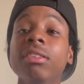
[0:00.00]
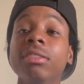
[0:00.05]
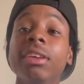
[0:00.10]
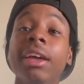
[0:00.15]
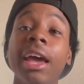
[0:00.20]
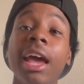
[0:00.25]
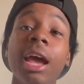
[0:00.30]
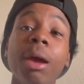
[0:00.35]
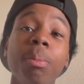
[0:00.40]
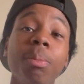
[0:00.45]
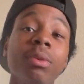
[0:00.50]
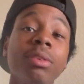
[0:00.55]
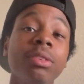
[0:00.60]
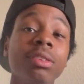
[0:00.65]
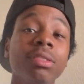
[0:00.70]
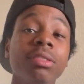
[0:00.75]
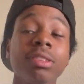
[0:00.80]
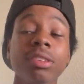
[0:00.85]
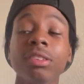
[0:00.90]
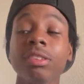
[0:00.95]
it to happen
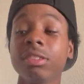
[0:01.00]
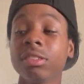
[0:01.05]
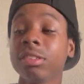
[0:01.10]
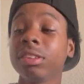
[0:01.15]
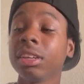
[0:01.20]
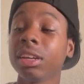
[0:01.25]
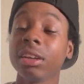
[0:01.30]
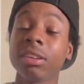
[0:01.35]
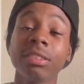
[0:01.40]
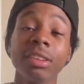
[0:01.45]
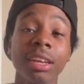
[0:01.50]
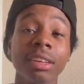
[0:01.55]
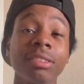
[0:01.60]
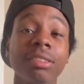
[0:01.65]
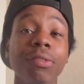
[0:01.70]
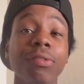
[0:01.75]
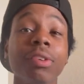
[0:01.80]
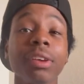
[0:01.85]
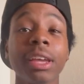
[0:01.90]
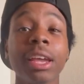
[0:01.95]
just to see a test
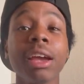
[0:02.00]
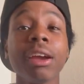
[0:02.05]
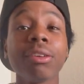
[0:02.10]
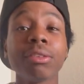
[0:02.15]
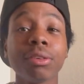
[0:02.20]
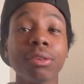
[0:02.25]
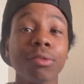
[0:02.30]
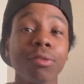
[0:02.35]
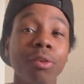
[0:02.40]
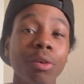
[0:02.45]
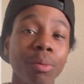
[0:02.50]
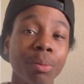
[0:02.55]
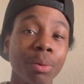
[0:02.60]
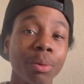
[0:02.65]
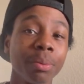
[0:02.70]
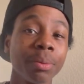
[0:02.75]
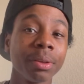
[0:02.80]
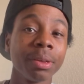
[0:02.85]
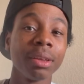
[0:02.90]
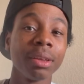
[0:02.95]
of a character from you.